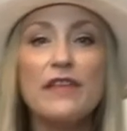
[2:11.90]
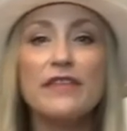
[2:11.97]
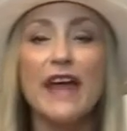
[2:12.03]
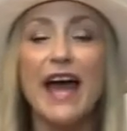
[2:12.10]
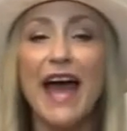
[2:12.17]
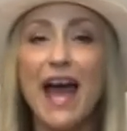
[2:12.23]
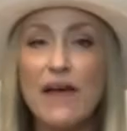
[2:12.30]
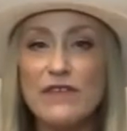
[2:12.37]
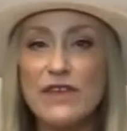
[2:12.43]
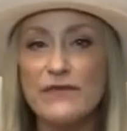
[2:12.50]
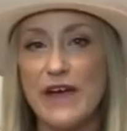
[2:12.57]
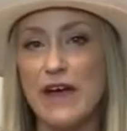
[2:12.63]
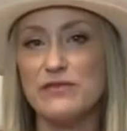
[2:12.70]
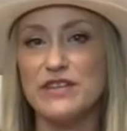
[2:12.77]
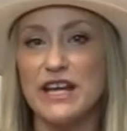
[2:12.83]
the heavy
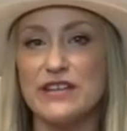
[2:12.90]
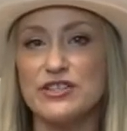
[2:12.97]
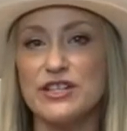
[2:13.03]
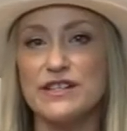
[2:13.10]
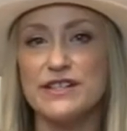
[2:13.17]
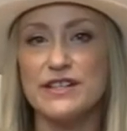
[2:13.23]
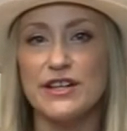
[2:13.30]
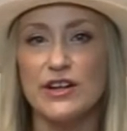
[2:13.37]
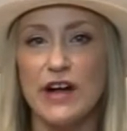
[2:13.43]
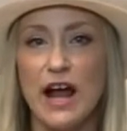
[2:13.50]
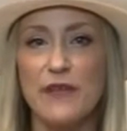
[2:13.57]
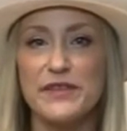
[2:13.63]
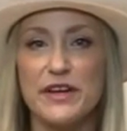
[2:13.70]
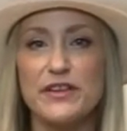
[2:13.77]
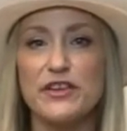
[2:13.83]
foundations that are
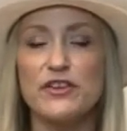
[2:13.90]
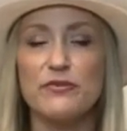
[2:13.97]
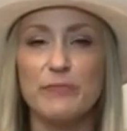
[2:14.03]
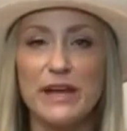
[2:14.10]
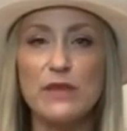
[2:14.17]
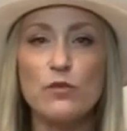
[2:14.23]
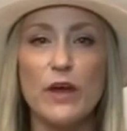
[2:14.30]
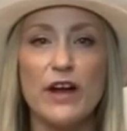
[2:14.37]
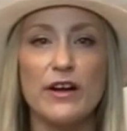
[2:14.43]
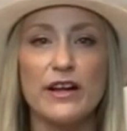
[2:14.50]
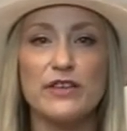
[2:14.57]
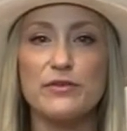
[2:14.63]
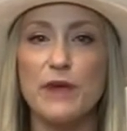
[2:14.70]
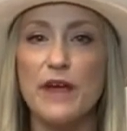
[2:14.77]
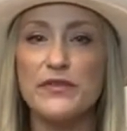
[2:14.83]
out there that you've been
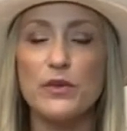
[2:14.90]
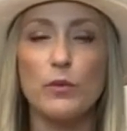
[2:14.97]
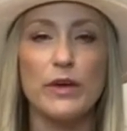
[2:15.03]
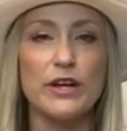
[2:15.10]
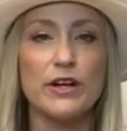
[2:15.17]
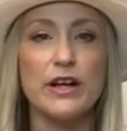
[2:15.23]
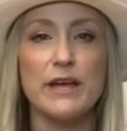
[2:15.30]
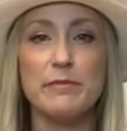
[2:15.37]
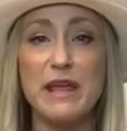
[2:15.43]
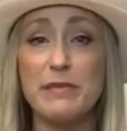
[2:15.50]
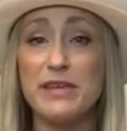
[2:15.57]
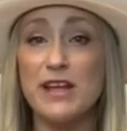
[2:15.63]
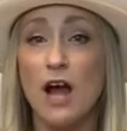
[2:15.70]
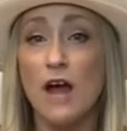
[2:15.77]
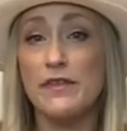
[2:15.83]
wearing throughout the winter and
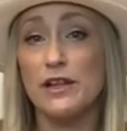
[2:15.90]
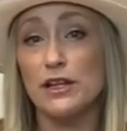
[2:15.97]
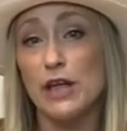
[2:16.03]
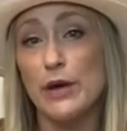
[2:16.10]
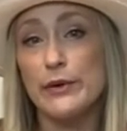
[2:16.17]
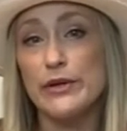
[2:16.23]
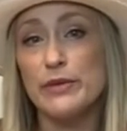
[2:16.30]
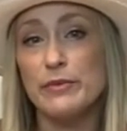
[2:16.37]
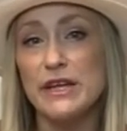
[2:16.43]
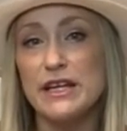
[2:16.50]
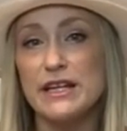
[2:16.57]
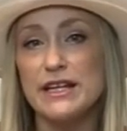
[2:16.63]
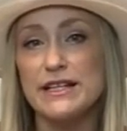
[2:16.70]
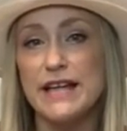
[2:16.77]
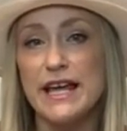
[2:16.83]
maybe on the low
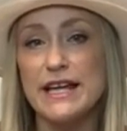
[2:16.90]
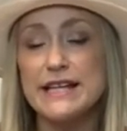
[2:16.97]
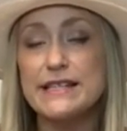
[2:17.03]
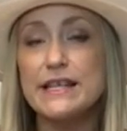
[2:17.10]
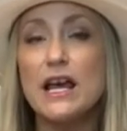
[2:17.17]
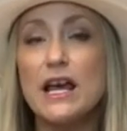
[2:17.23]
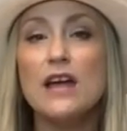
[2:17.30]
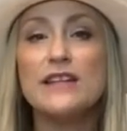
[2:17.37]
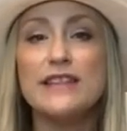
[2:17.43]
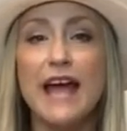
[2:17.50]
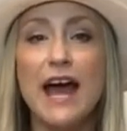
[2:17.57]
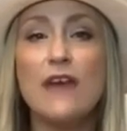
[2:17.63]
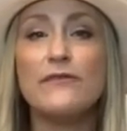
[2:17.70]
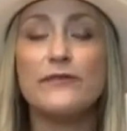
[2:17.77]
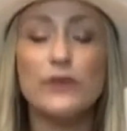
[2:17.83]
humidity days to
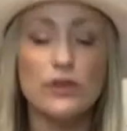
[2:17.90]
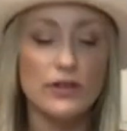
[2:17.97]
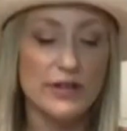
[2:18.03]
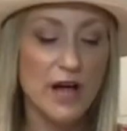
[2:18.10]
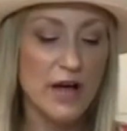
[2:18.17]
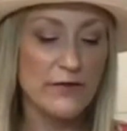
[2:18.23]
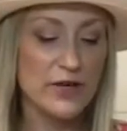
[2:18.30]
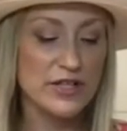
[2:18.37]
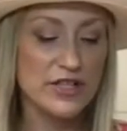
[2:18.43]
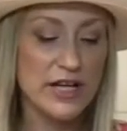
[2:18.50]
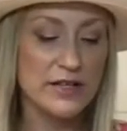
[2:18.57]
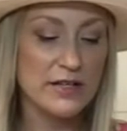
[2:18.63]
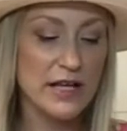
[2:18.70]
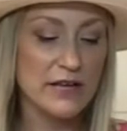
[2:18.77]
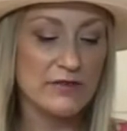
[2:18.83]
have fuller coverage
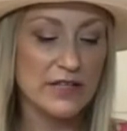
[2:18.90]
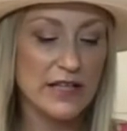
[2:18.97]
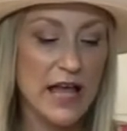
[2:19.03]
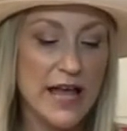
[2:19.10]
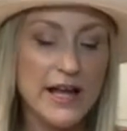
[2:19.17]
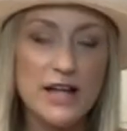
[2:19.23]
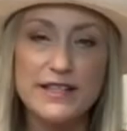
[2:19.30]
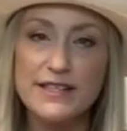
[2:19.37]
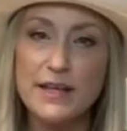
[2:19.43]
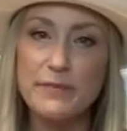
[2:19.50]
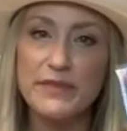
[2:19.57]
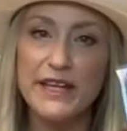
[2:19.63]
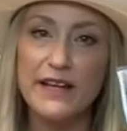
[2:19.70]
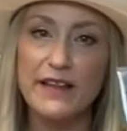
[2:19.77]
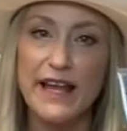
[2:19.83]
and relying on
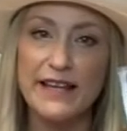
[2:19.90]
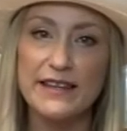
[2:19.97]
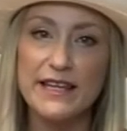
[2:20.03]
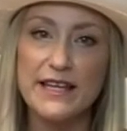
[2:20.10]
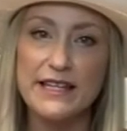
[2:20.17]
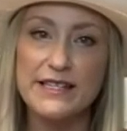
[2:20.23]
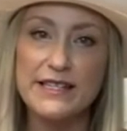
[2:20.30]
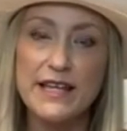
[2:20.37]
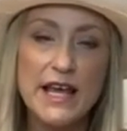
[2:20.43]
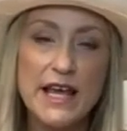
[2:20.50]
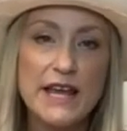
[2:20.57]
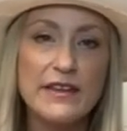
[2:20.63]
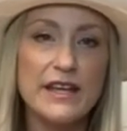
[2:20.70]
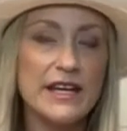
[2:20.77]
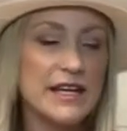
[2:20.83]
something like this
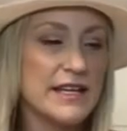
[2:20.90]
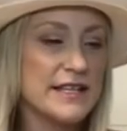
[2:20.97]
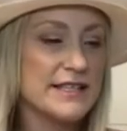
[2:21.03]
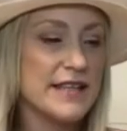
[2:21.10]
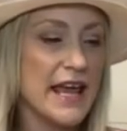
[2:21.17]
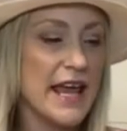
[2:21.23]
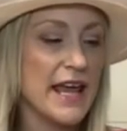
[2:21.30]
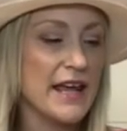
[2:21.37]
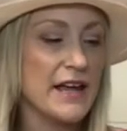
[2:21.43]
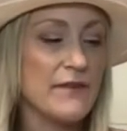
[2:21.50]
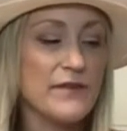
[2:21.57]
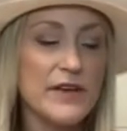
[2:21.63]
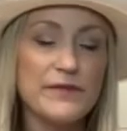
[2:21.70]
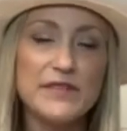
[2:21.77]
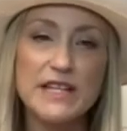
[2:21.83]
that is a
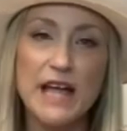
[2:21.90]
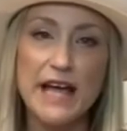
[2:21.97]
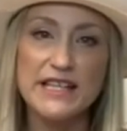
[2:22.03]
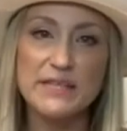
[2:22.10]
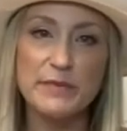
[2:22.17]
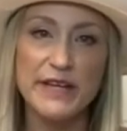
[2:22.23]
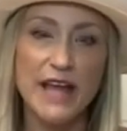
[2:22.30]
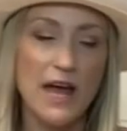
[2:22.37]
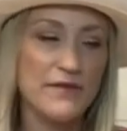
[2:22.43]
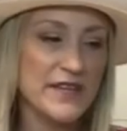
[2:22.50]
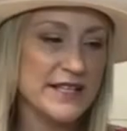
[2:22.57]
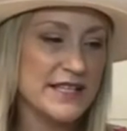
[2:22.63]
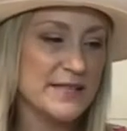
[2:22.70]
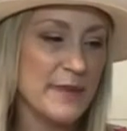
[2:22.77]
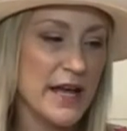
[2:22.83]
50 SPF.
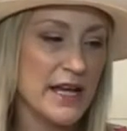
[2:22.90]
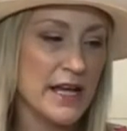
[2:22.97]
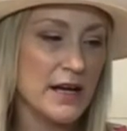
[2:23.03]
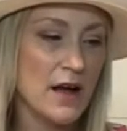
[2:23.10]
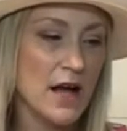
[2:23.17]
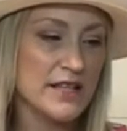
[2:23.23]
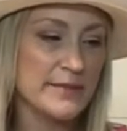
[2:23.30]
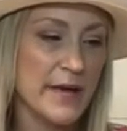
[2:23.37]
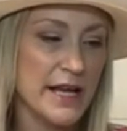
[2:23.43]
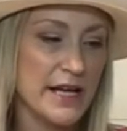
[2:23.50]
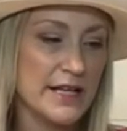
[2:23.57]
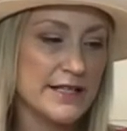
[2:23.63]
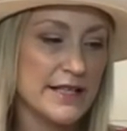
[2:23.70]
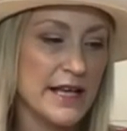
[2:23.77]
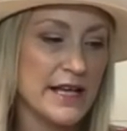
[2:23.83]
This is by It
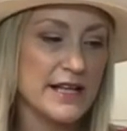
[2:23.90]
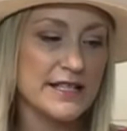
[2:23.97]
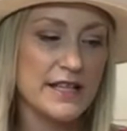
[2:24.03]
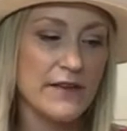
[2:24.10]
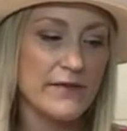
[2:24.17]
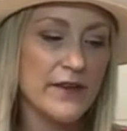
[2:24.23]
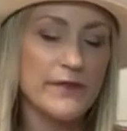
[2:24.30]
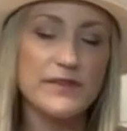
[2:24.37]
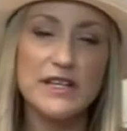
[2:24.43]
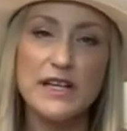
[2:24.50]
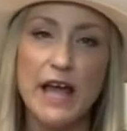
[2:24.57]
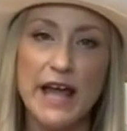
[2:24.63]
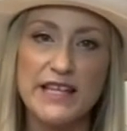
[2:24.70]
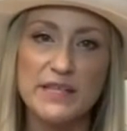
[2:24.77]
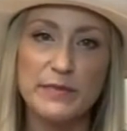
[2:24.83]
Cosmetics. It is a
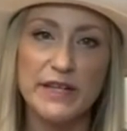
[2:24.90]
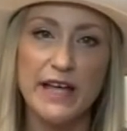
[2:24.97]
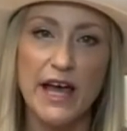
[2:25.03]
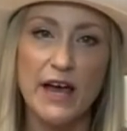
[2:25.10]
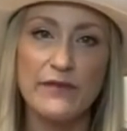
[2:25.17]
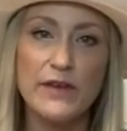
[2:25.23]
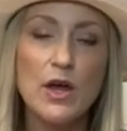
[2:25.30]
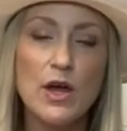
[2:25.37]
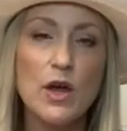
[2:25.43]
50 SPF